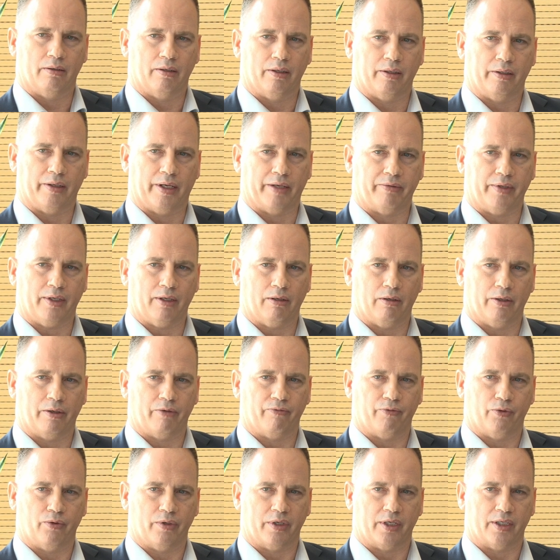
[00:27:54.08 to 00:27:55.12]
Now, I think a lot
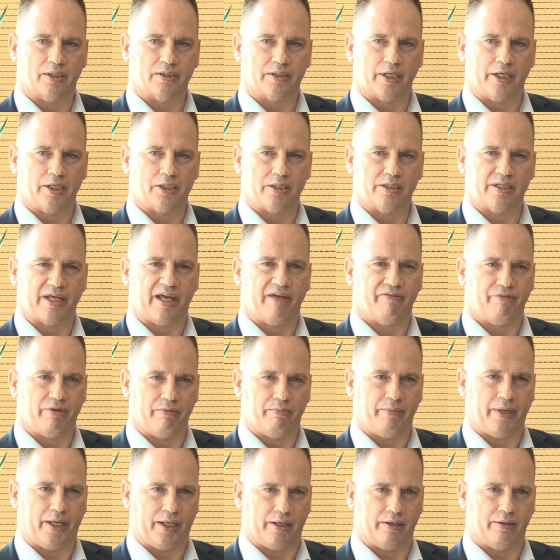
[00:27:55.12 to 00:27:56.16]
of organisations have
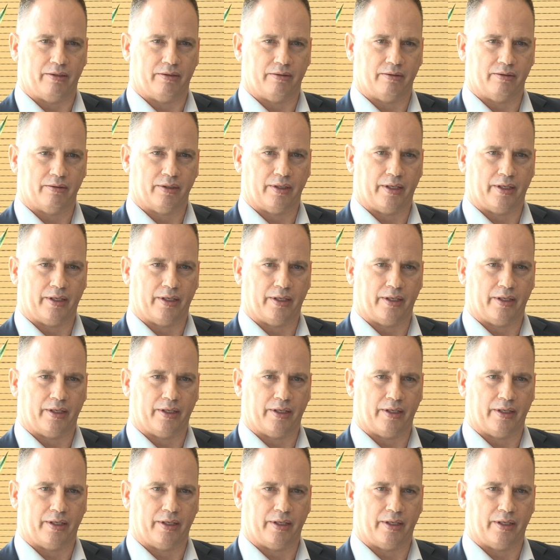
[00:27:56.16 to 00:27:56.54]
embedded